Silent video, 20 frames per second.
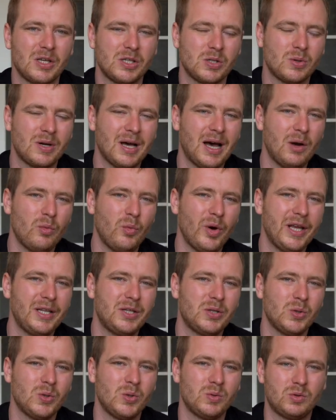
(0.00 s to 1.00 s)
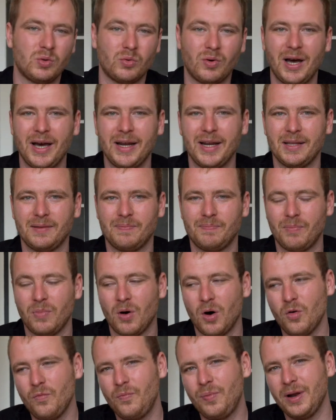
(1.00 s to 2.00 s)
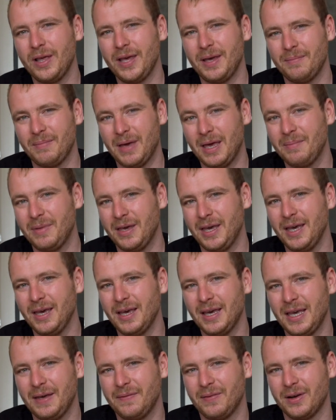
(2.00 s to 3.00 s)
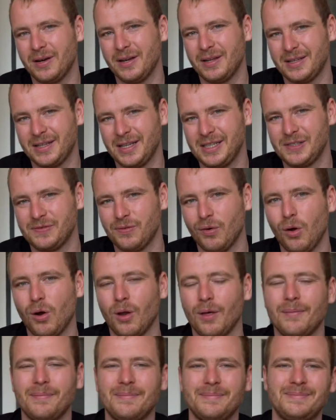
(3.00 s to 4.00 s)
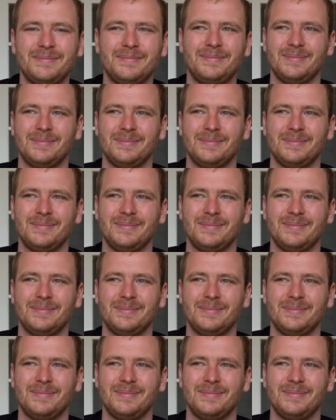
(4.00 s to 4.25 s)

So can't wait to ride it. Hopefully, maybe even this fall.